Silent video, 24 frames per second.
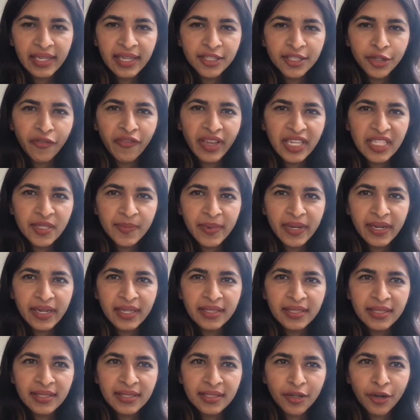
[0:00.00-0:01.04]
of
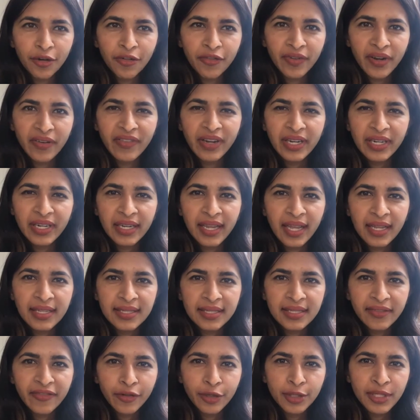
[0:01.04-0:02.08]
experience of working as
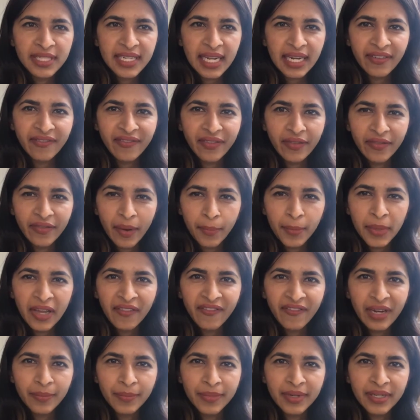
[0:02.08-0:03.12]
a full stack web
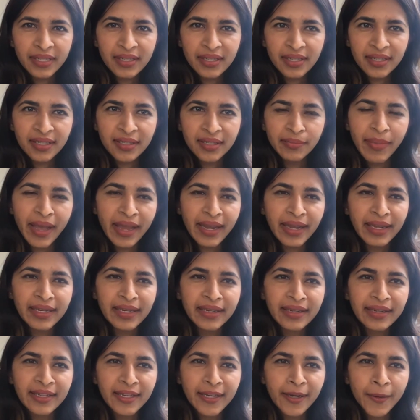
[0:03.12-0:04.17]
developer back in
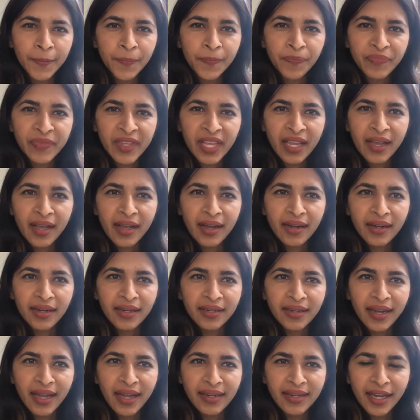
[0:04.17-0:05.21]
India,
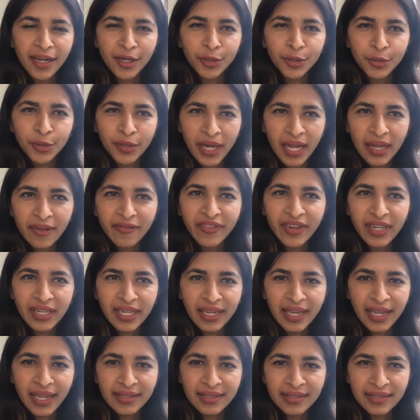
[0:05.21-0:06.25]
and now I'm
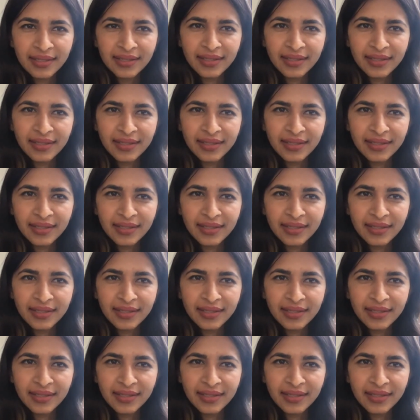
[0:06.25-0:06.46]
working as